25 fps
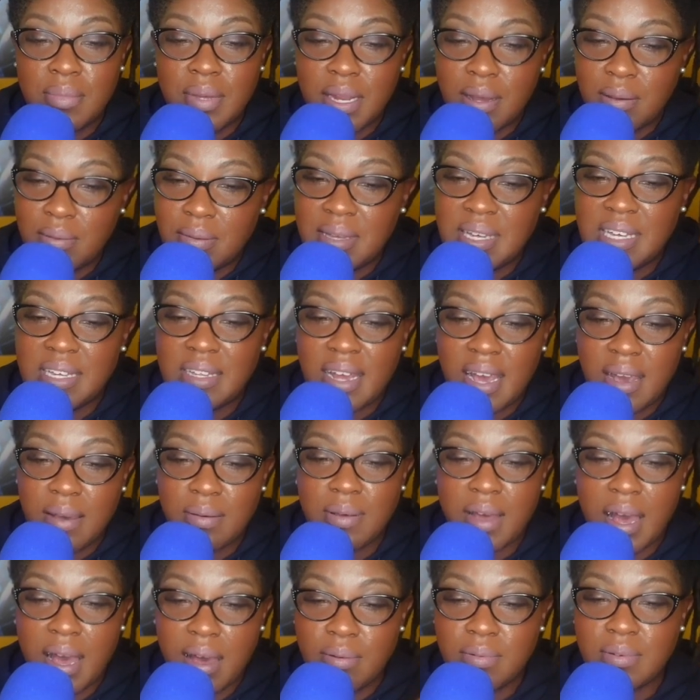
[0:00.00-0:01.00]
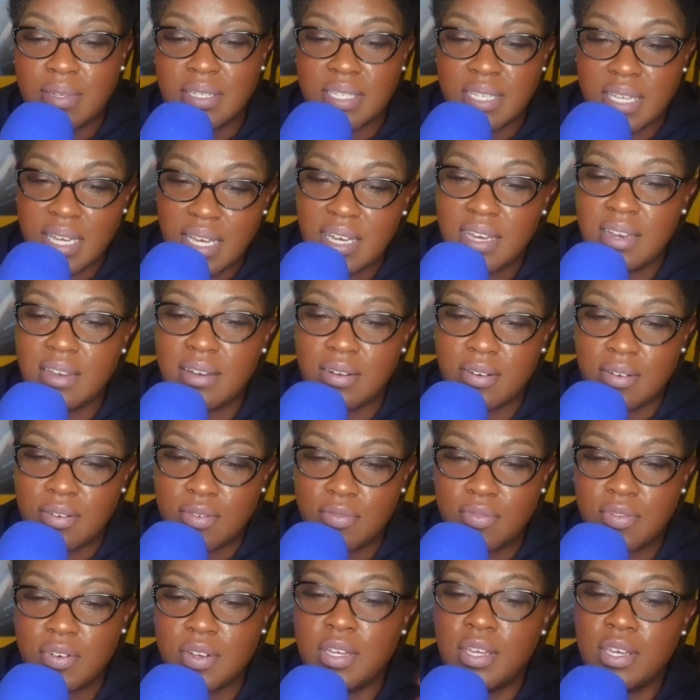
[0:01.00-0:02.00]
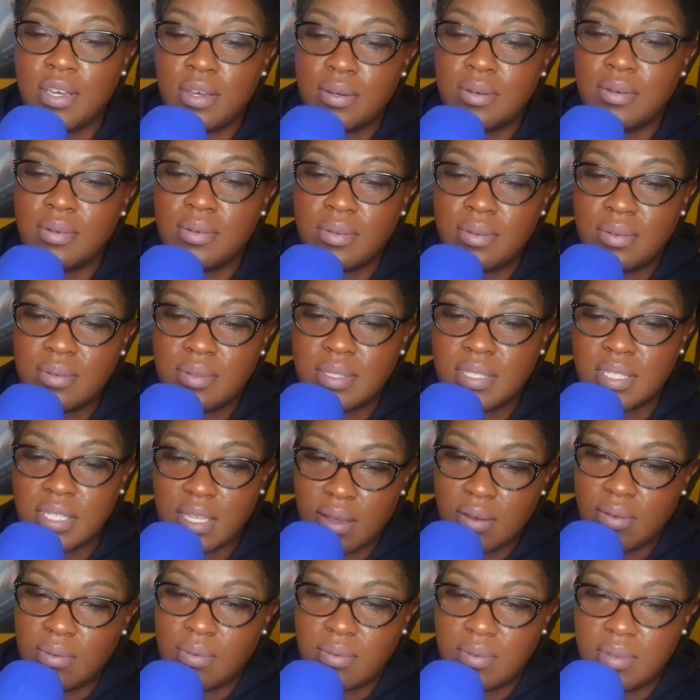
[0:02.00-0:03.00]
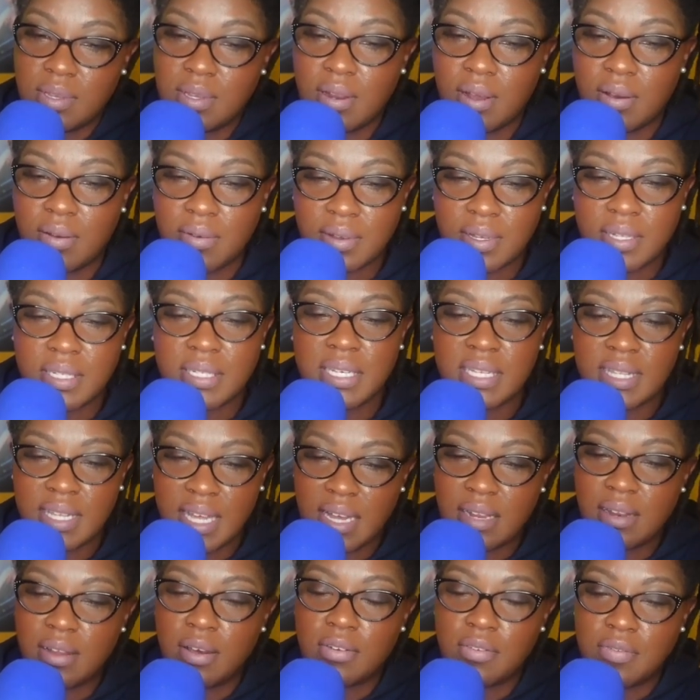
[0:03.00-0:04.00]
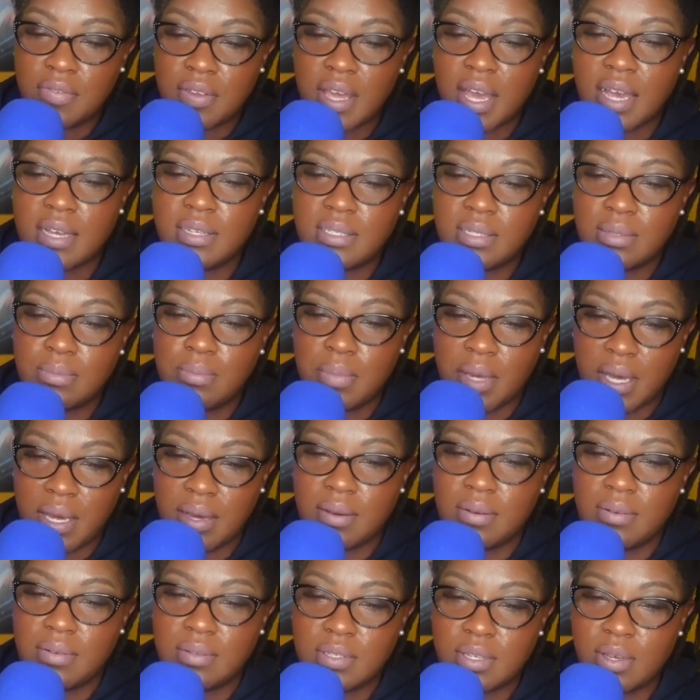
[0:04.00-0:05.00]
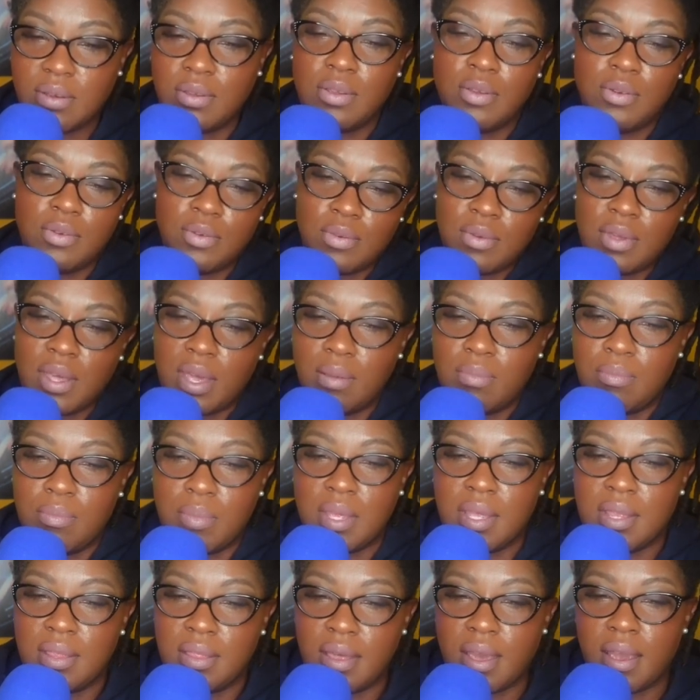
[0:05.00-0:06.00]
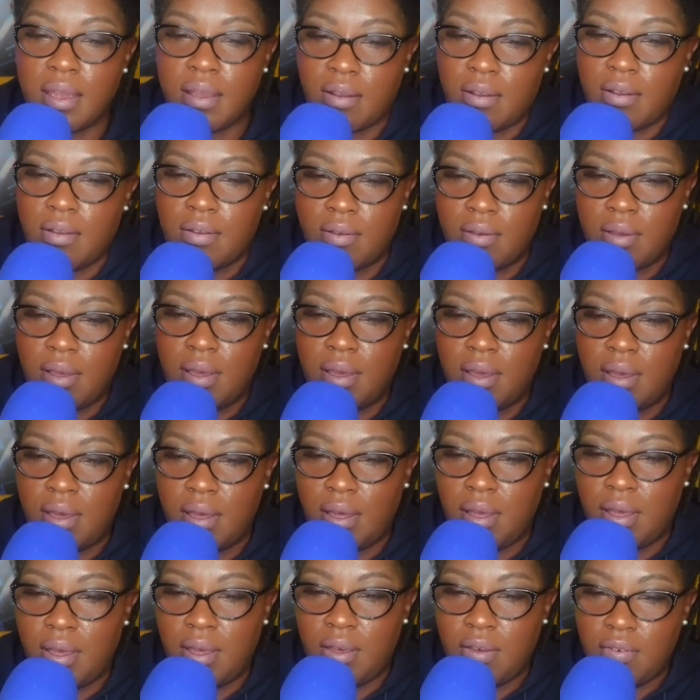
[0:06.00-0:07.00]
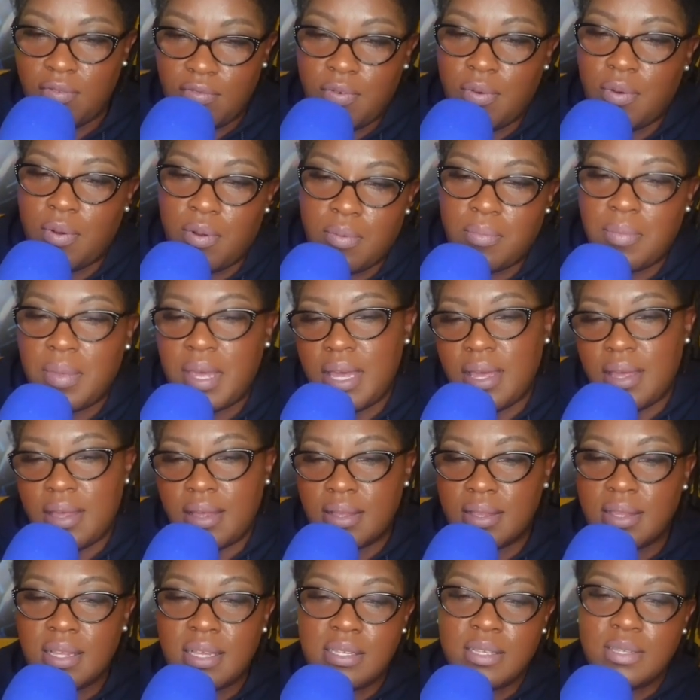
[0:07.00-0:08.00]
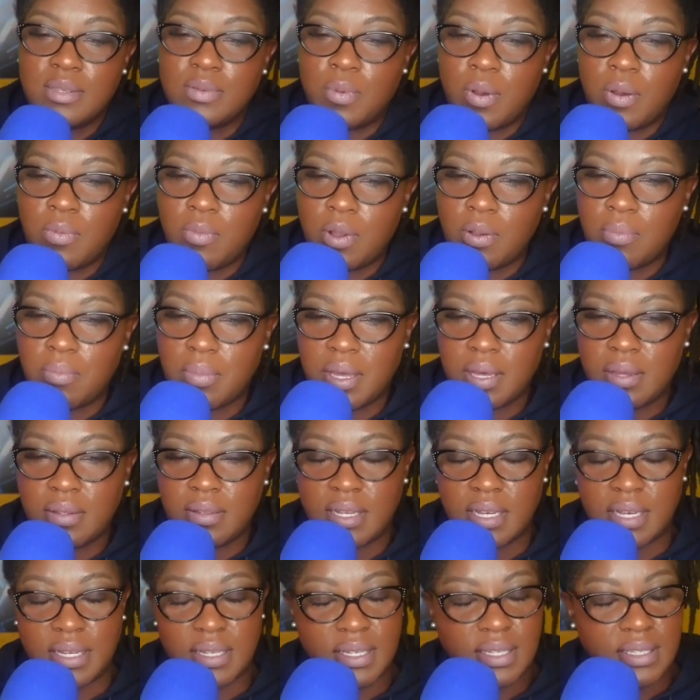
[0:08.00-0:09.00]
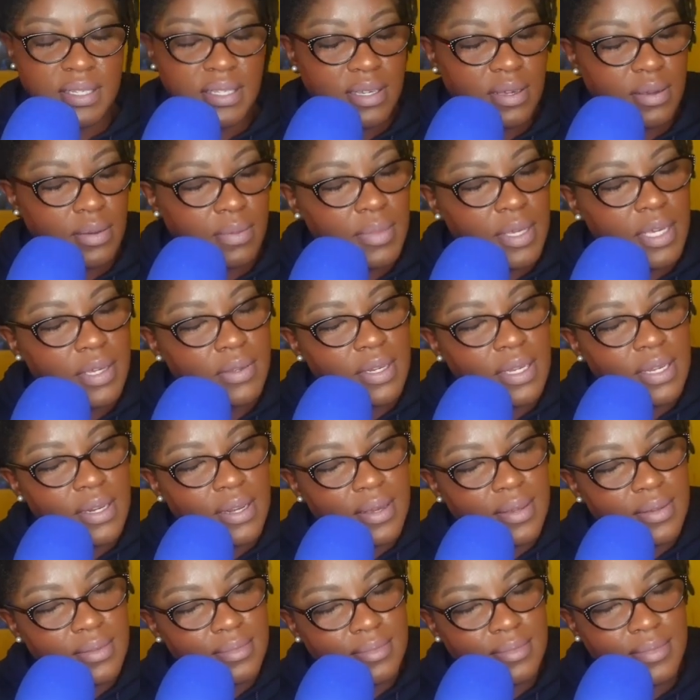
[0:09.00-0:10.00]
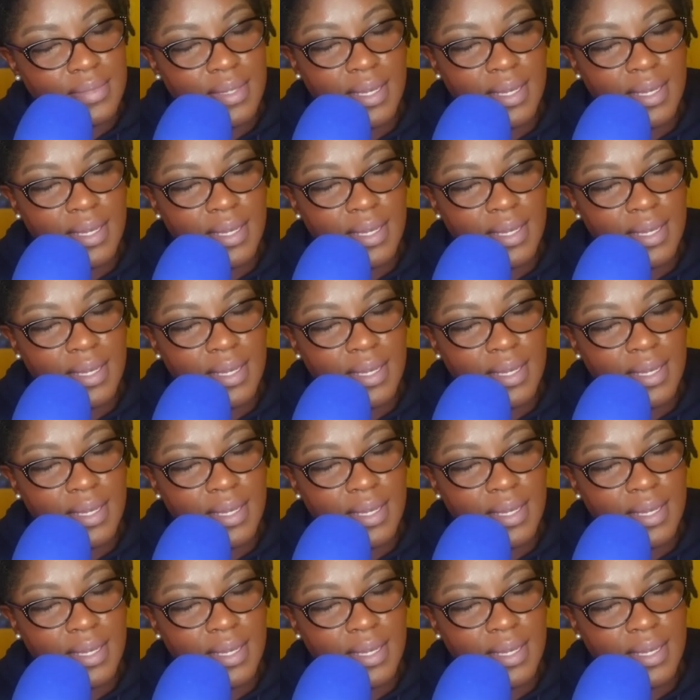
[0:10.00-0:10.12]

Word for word: But I mean, I, I was here for you. So, you know, click that notification bell so you can be there for me. This is what we're building as a community.